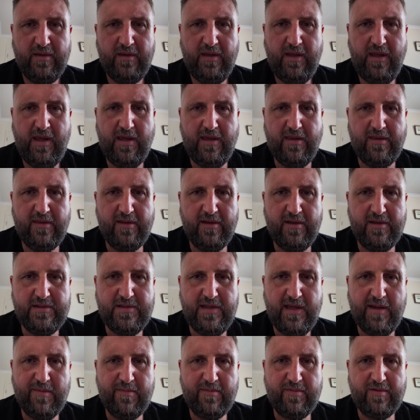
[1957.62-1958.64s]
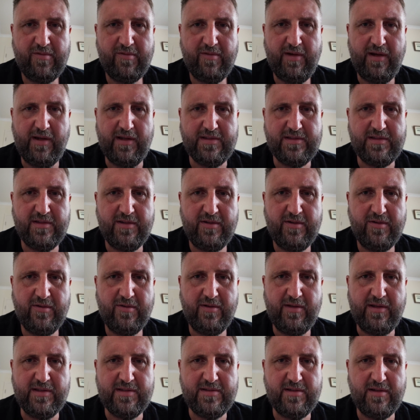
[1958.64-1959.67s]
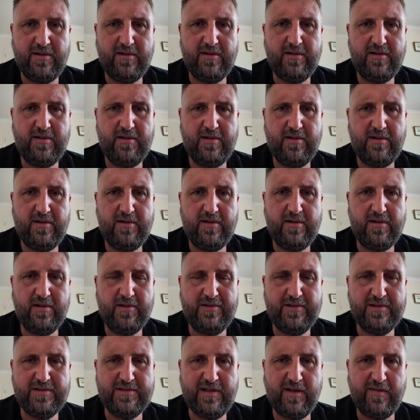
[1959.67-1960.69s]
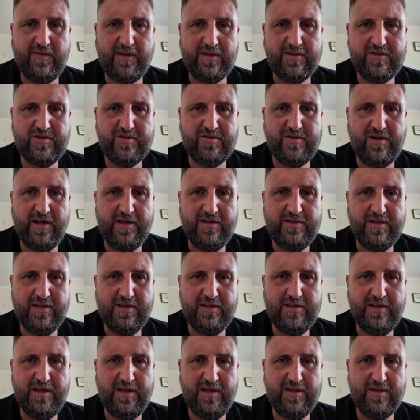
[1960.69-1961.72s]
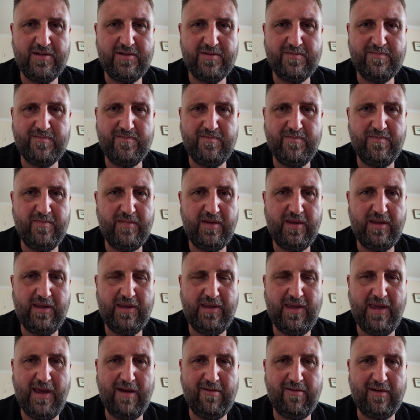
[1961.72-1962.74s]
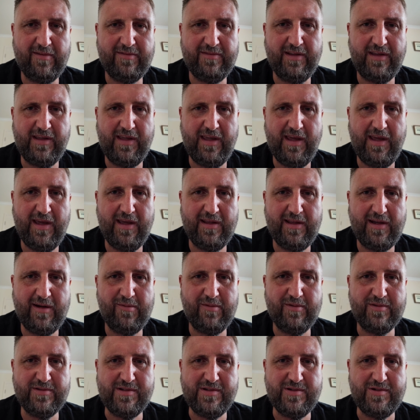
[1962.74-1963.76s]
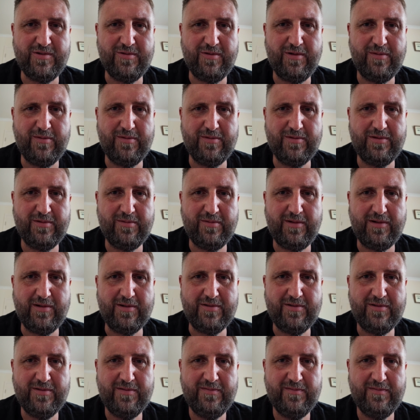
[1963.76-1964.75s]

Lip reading: The E30 M3s, the noise, oh, just down that straight, you could hear that gear after gear. That was enjoyable to watch.